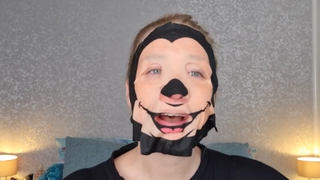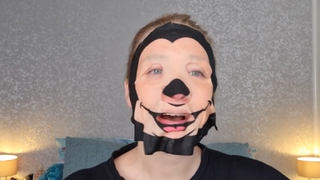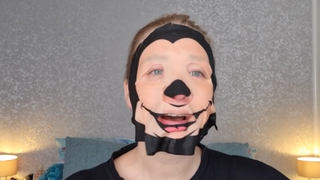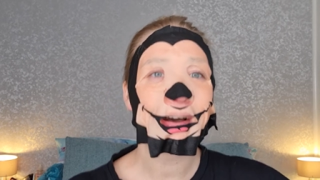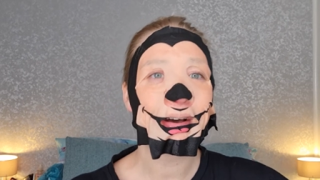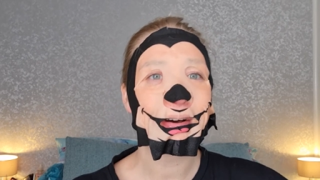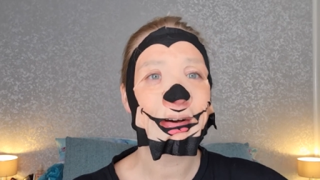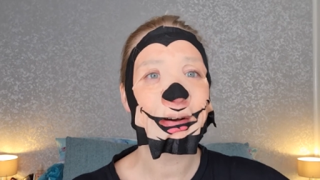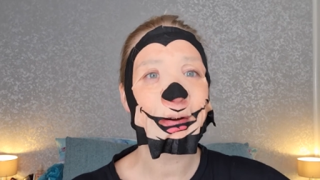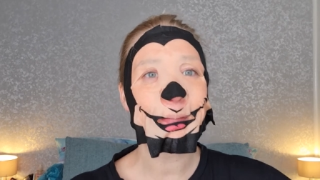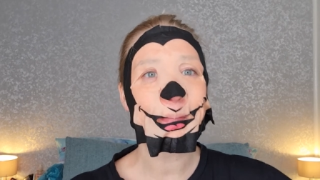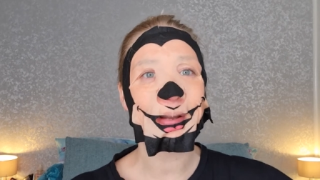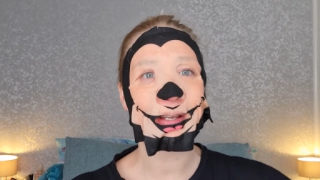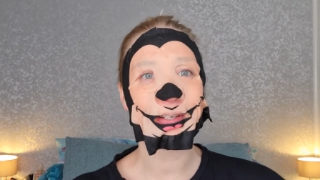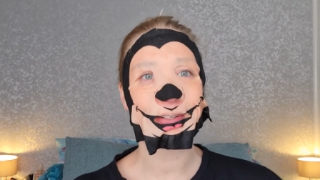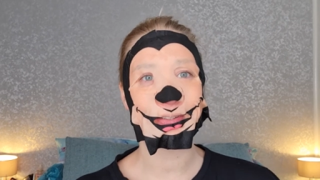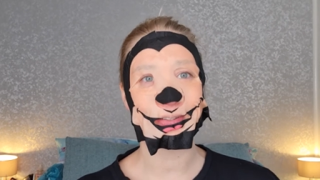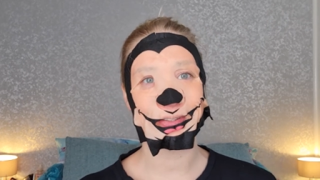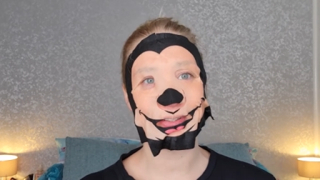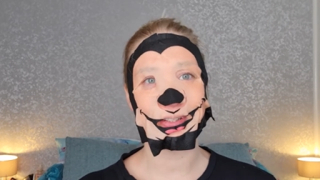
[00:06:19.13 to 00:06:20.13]
Oh my
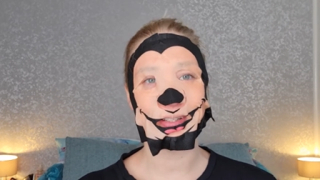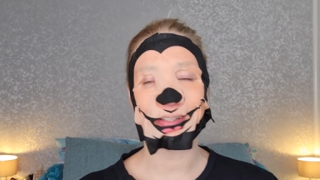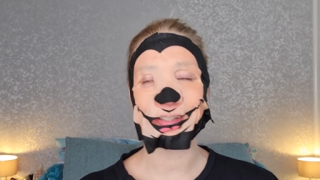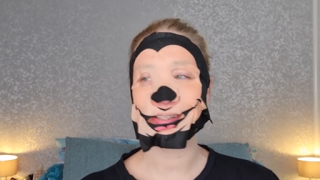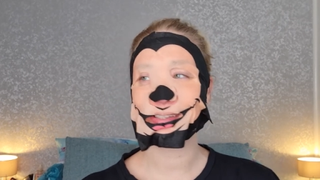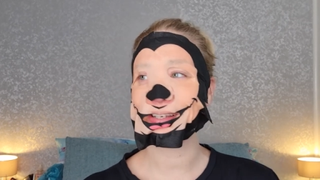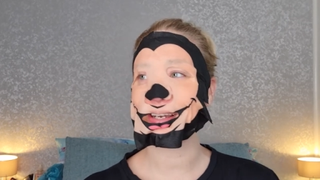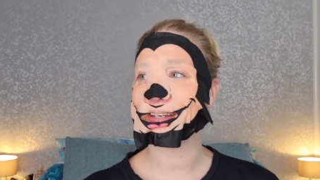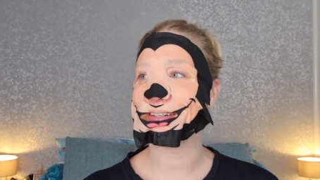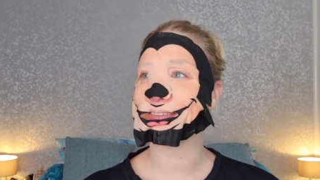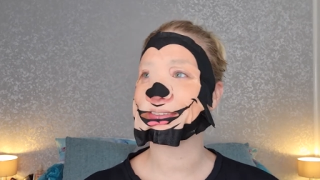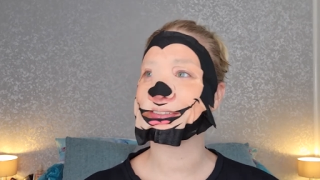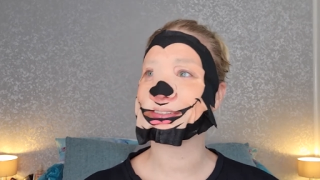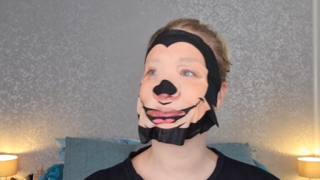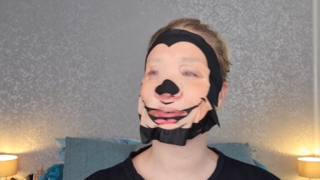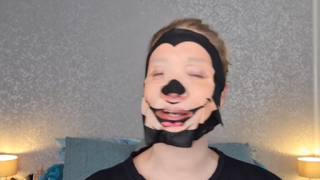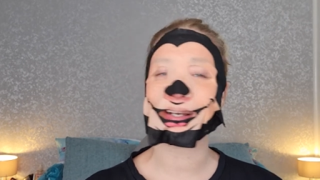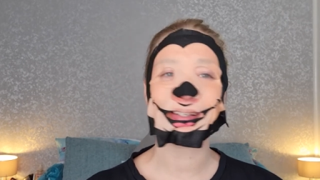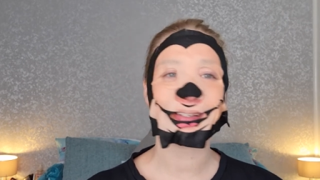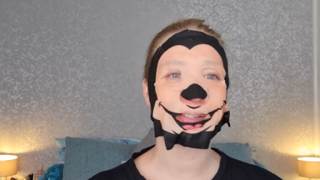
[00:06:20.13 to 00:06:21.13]
goodness, I don't know
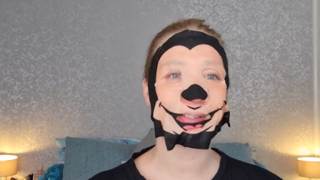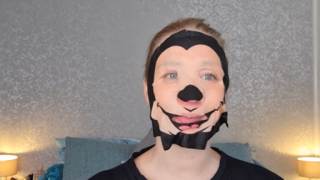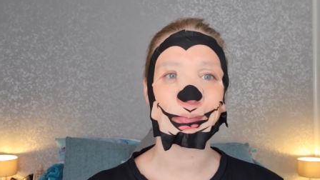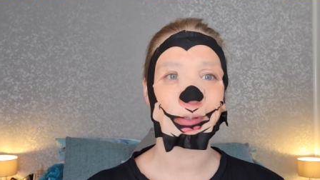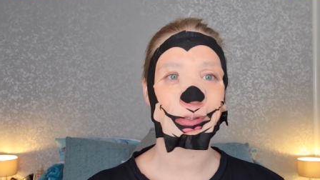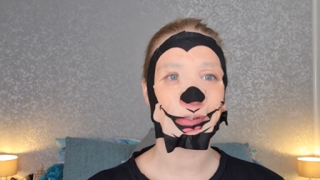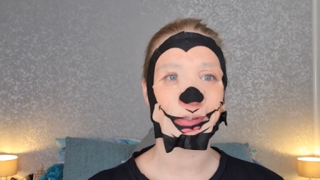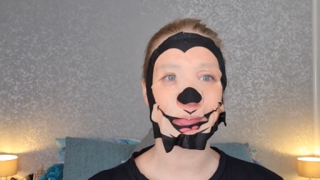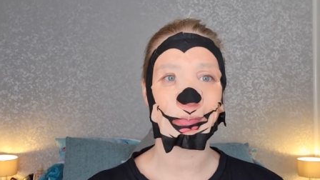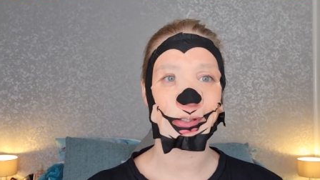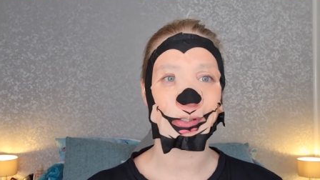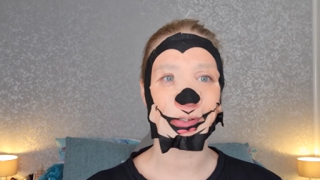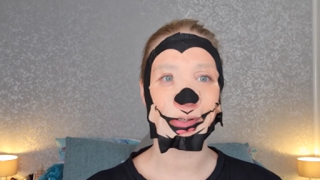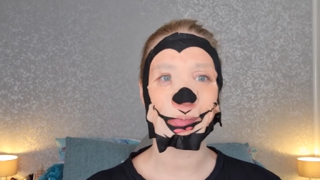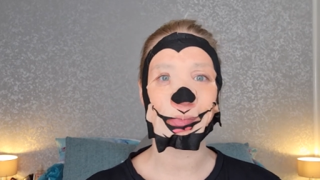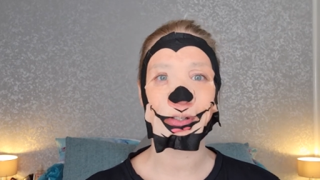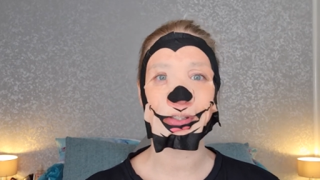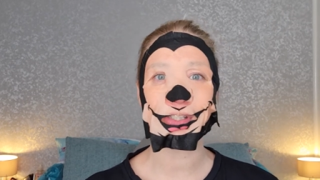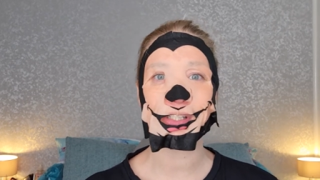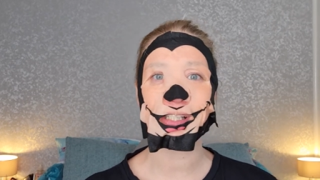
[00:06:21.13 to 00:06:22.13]
why this is amusing me so
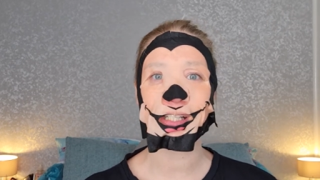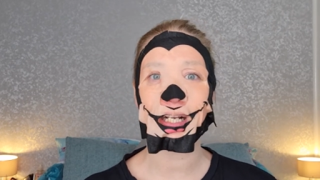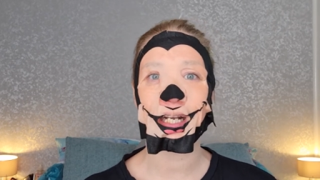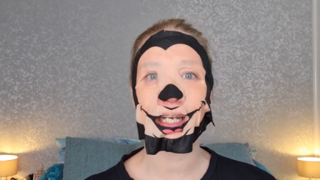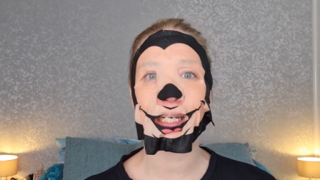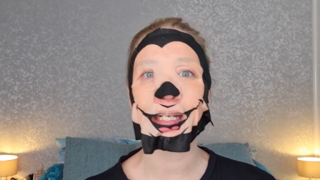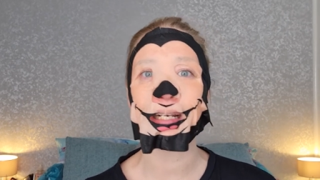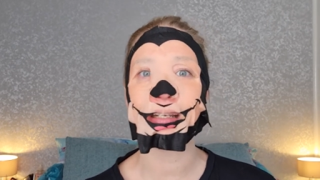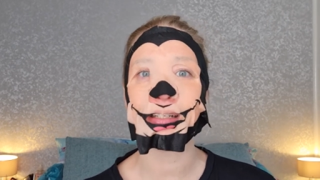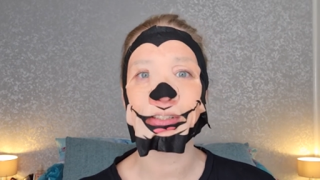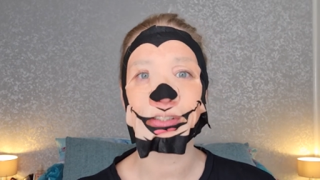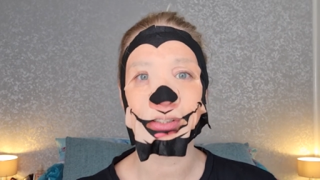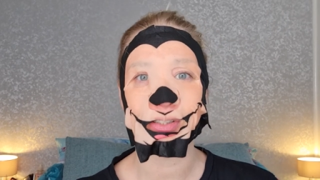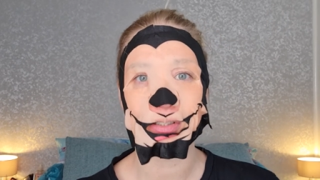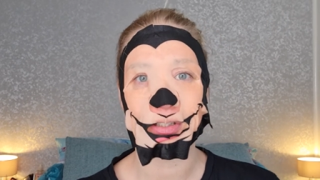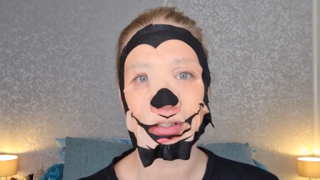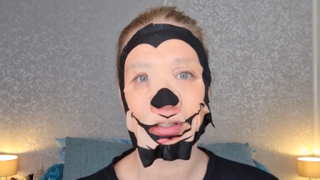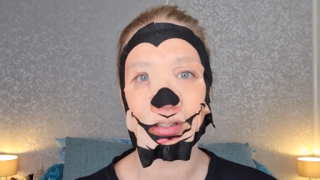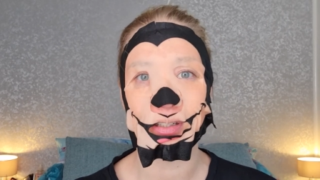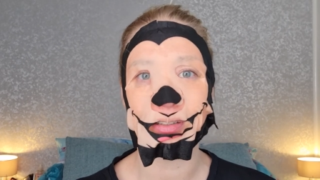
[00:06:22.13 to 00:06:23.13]
much. It's clearly just
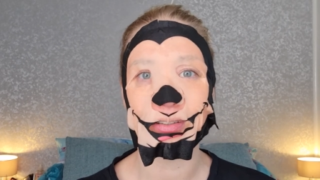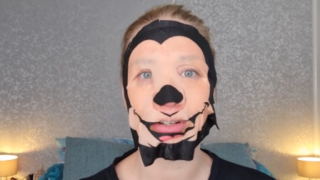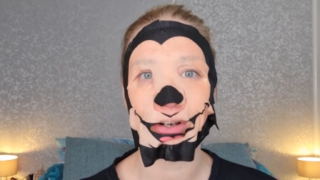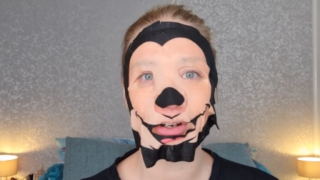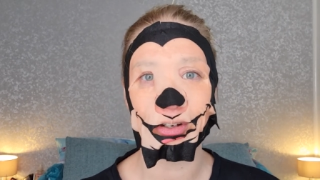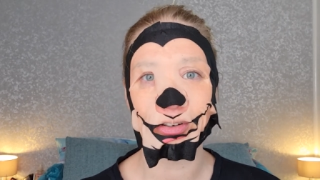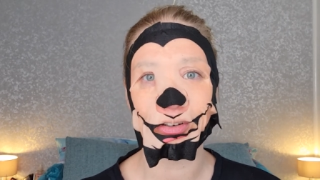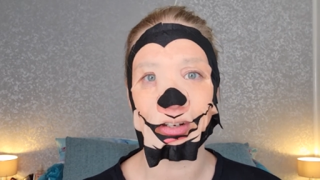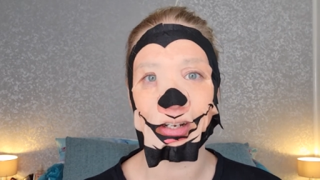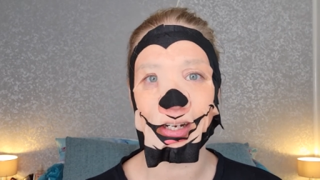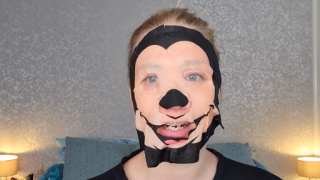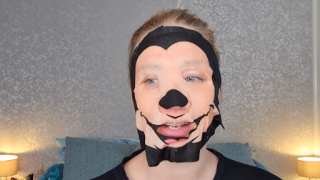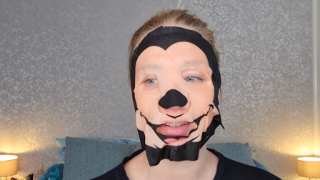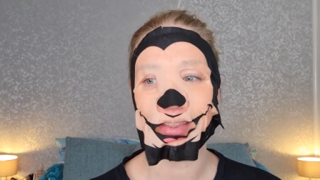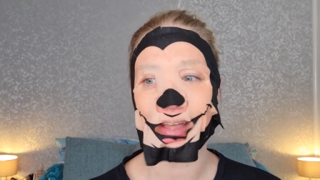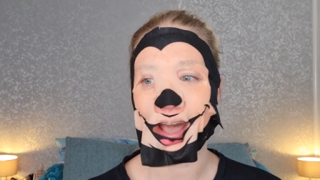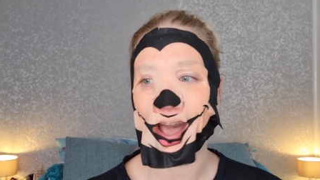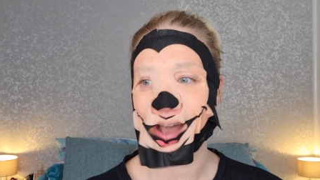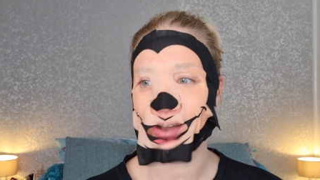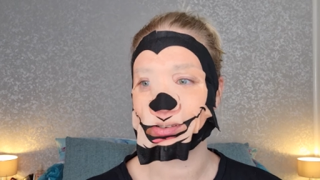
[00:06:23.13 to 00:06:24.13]
the not getting out
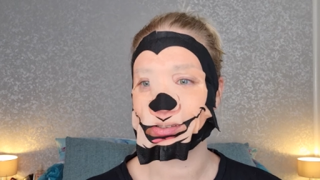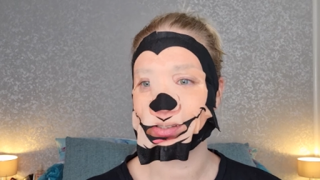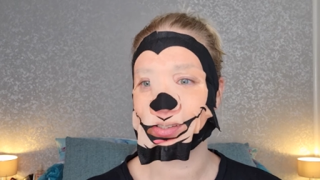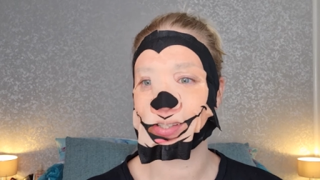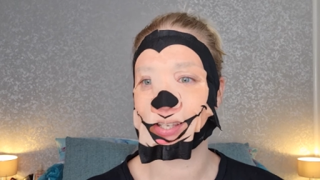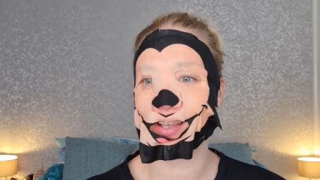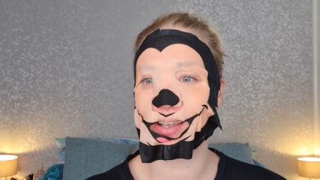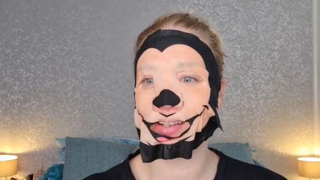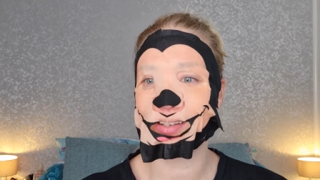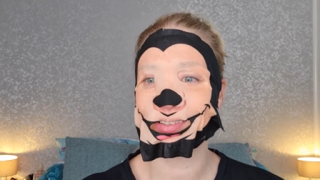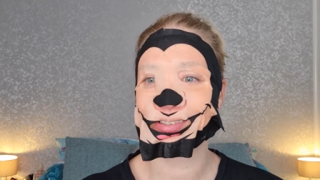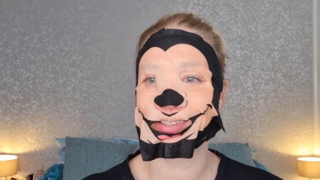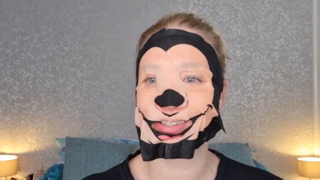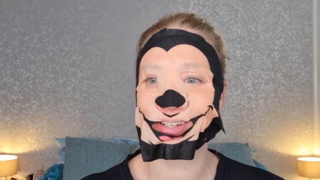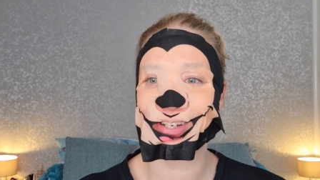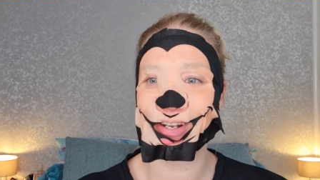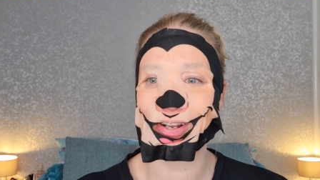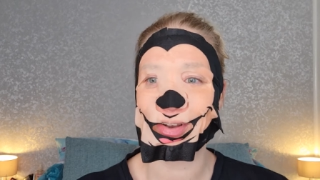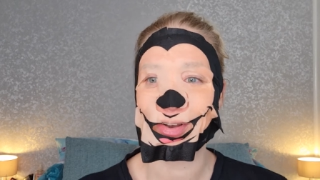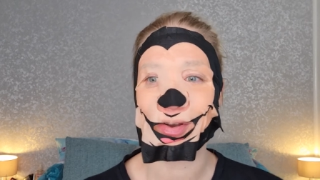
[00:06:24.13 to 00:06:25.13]
the house and
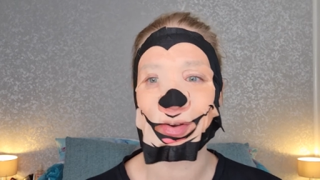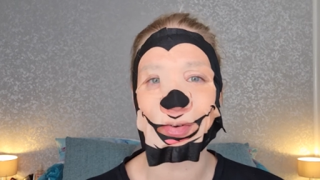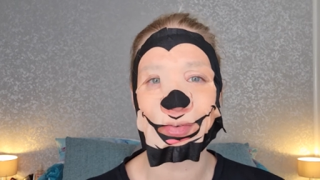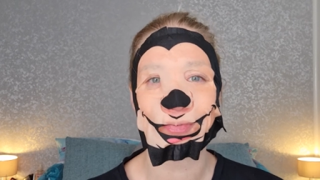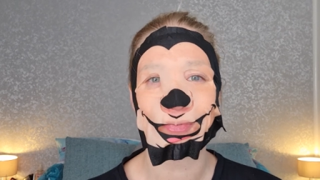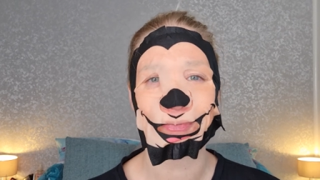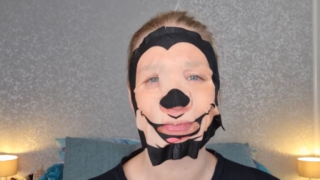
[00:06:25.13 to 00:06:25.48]
stuff.